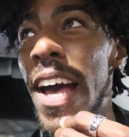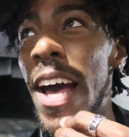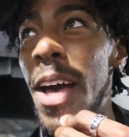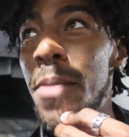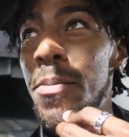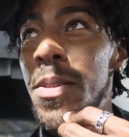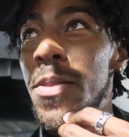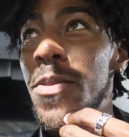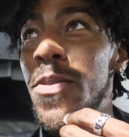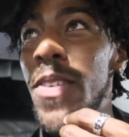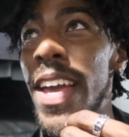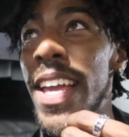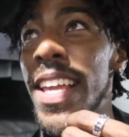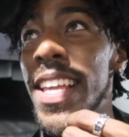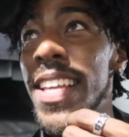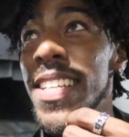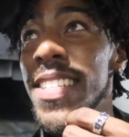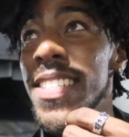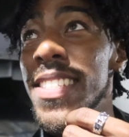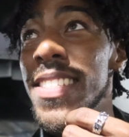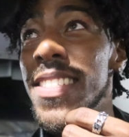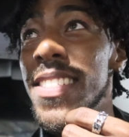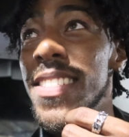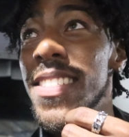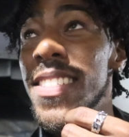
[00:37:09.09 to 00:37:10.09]
I'm in
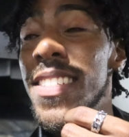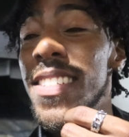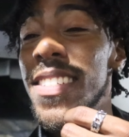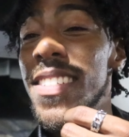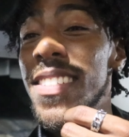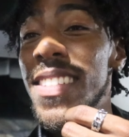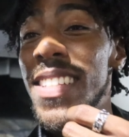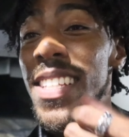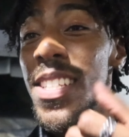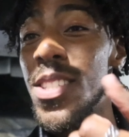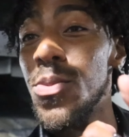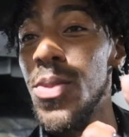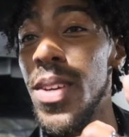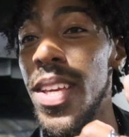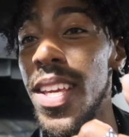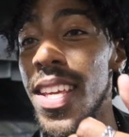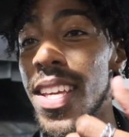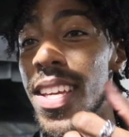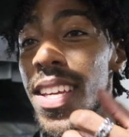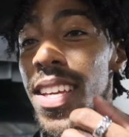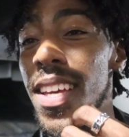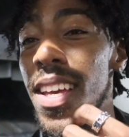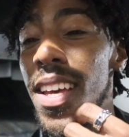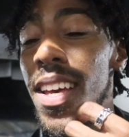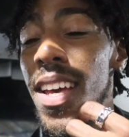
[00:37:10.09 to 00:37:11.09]
Vegas this
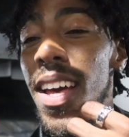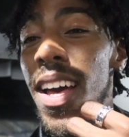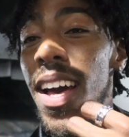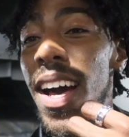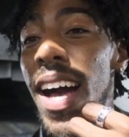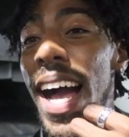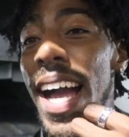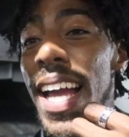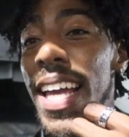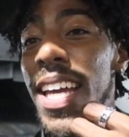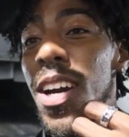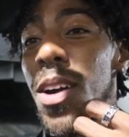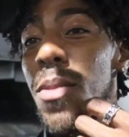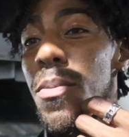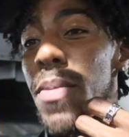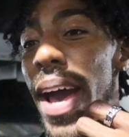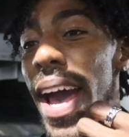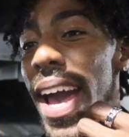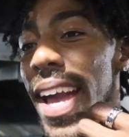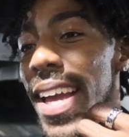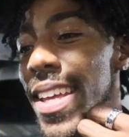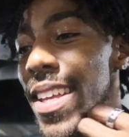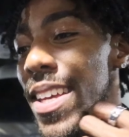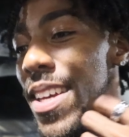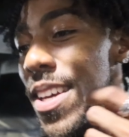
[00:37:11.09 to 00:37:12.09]
week. I come
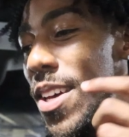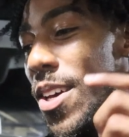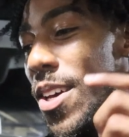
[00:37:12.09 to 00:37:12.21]
back.